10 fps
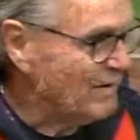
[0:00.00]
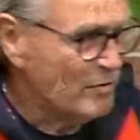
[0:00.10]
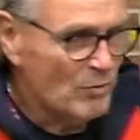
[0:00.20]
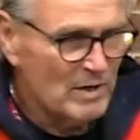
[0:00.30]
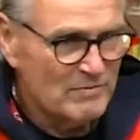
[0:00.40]
every
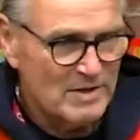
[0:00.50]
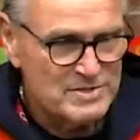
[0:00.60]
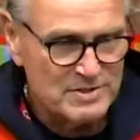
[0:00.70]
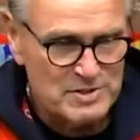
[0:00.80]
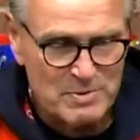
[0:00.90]
one of us,
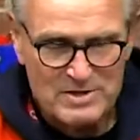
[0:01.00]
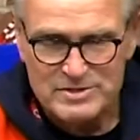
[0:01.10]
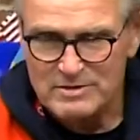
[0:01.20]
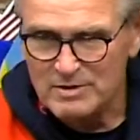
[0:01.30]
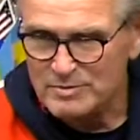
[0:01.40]
and especially
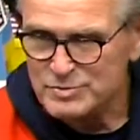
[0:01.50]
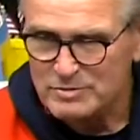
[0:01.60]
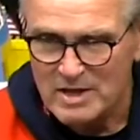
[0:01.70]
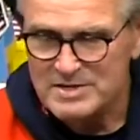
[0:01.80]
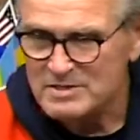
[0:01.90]
those who
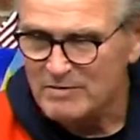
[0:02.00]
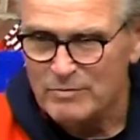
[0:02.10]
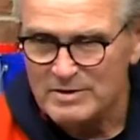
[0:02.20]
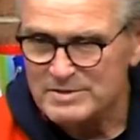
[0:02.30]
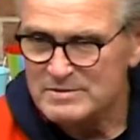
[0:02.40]
lost loved
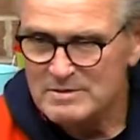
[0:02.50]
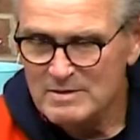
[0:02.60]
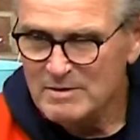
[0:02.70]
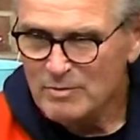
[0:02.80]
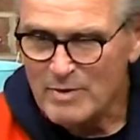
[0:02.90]
ones,
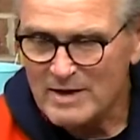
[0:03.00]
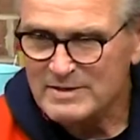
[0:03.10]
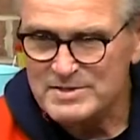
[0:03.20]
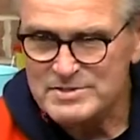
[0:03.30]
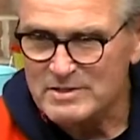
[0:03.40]
rocked
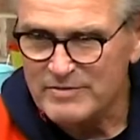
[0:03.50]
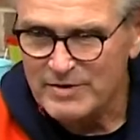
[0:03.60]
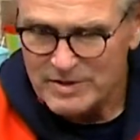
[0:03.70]
us to the very